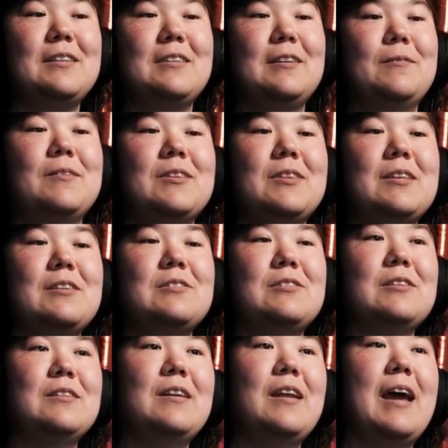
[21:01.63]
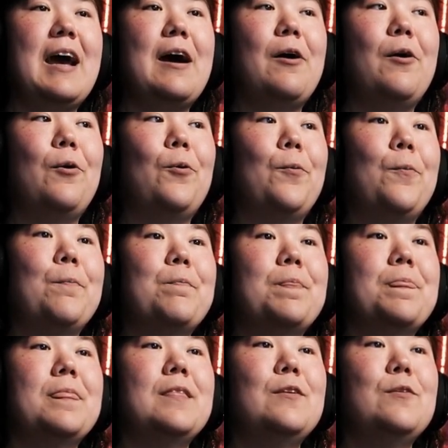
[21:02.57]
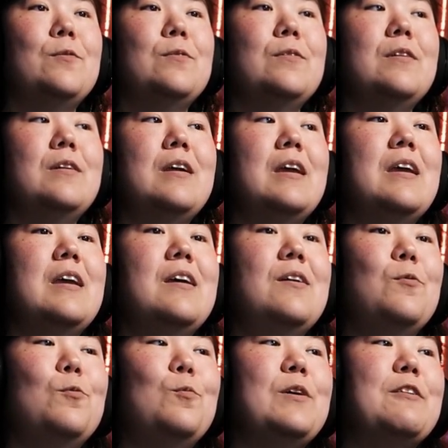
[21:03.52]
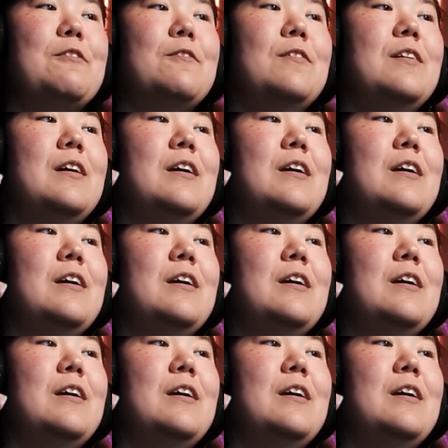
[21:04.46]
did with this and how the